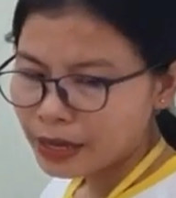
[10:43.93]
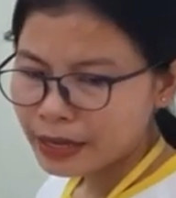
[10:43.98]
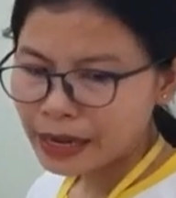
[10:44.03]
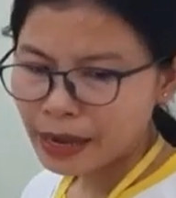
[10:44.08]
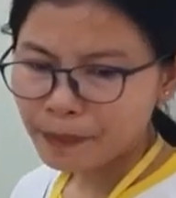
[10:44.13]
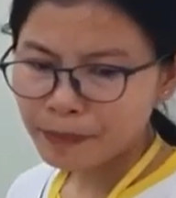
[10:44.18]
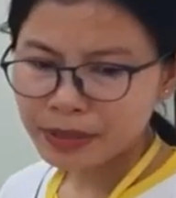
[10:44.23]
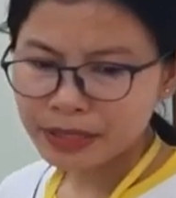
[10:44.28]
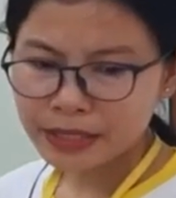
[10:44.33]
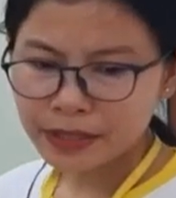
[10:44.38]

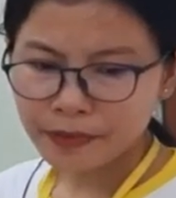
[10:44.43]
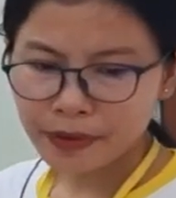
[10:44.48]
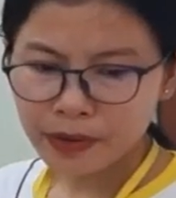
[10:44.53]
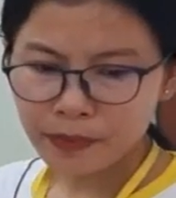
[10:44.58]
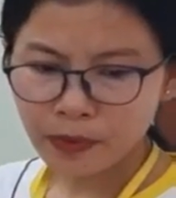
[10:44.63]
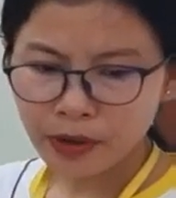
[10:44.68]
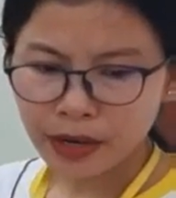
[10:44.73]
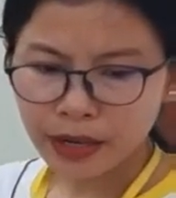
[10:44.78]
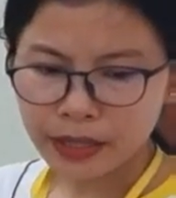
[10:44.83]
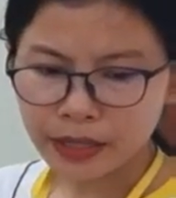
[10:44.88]
Number C.
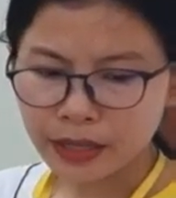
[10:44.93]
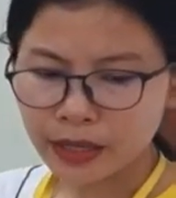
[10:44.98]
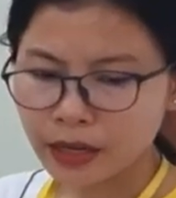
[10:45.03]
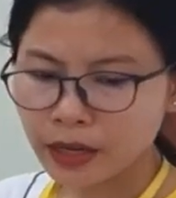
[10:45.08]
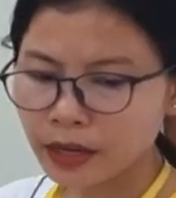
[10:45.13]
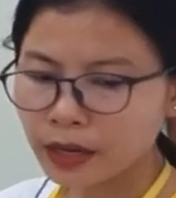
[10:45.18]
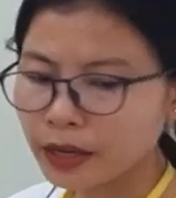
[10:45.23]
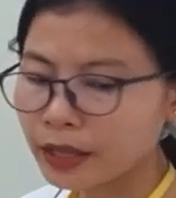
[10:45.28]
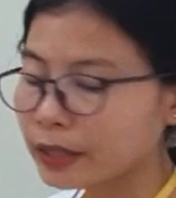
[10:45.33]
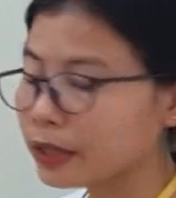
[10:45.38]
seven, what
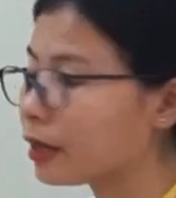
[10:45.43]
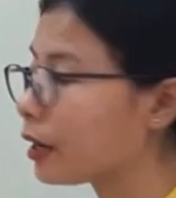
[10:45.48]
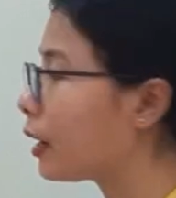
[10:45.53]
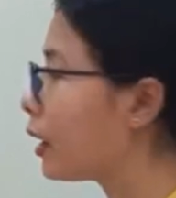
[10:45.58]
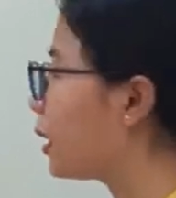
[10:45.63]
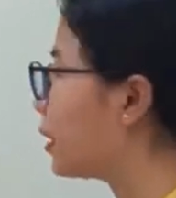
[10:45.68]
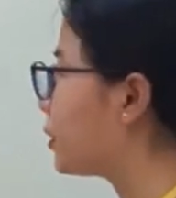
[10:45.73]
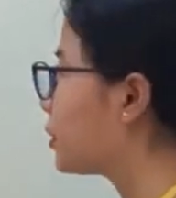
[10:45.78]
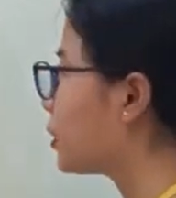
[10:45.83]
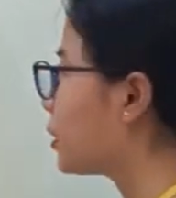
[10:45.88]
letter? Letter
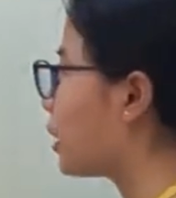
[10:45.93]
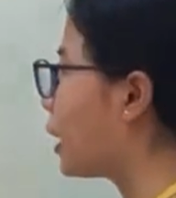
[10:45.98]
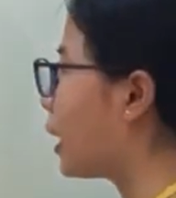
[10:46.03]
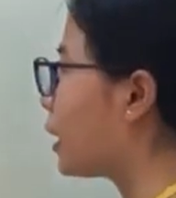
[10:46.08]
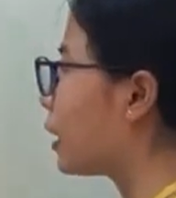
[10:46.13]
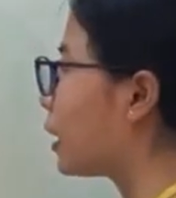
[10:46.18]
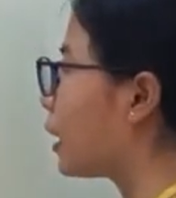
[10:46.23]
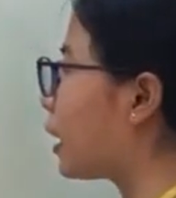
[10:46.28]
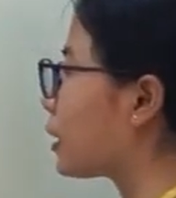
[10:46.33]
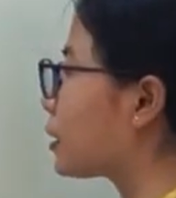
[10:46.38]
H.
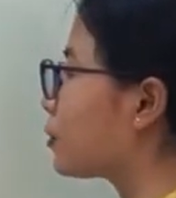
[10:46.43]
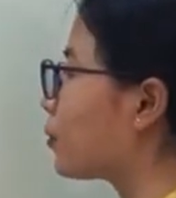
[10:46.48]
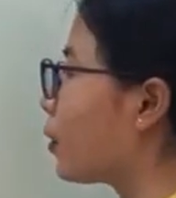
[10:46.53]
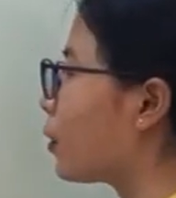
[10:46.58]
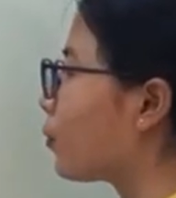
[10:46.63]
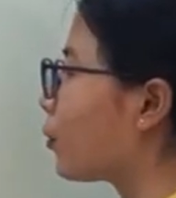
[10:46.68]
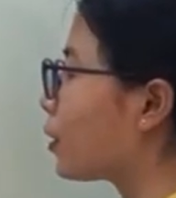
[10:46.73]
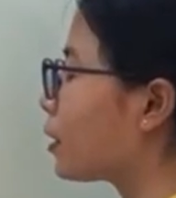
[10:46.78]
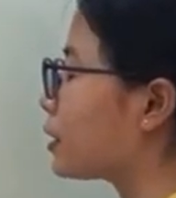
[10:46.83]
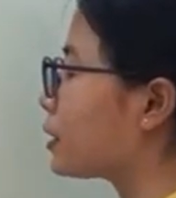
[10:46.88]
And it's the last
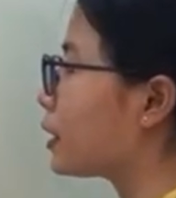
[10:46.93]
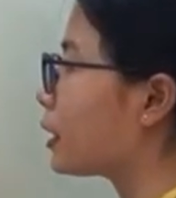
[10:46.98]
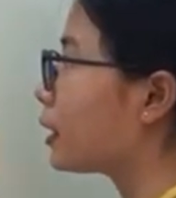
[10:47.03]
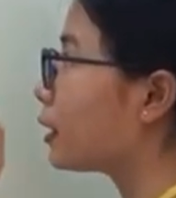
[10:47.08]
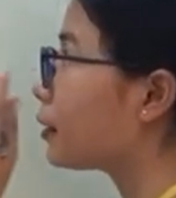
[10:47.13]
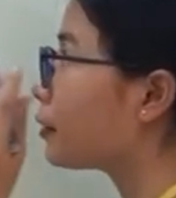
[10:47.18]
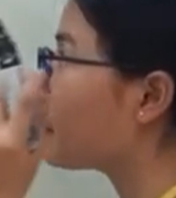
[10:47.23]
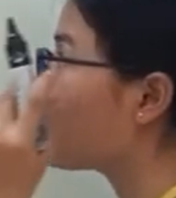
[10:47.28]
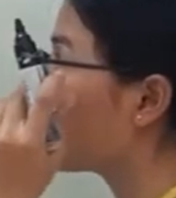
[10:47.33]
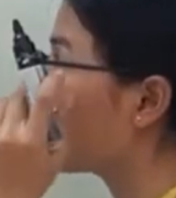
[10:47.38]
730. one, what
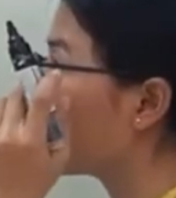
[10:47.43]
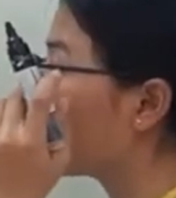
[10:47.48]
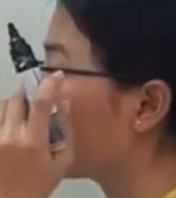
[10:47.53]
is it?